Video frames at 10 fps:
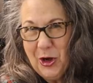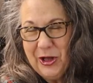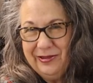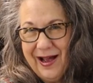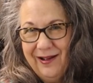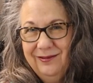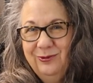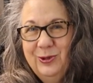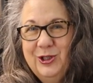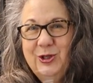on that,
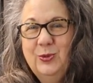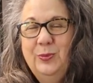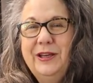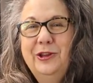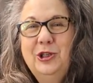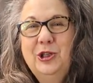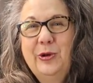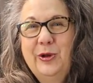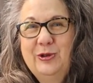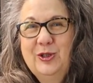which will be in the
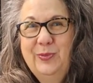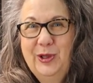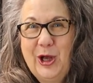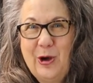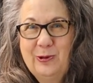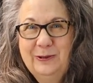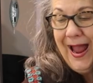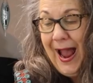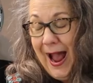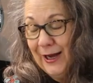show notes below.
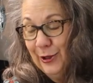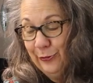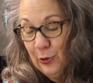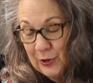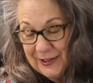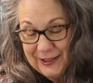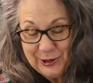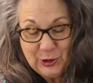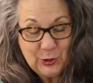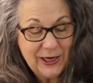And of course,
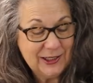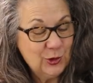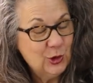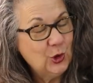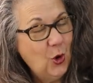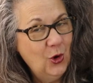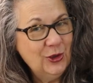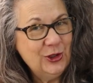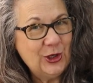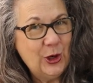this dress is
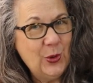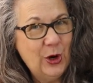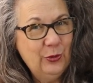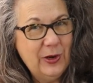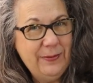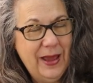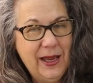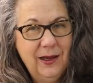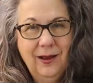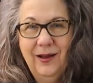also a
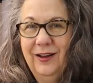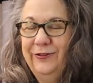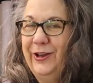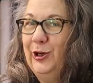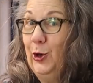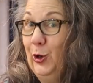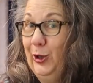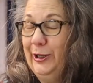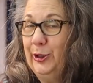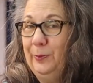remake of an
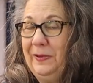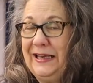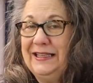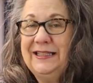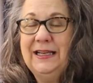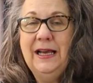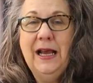earlier piece.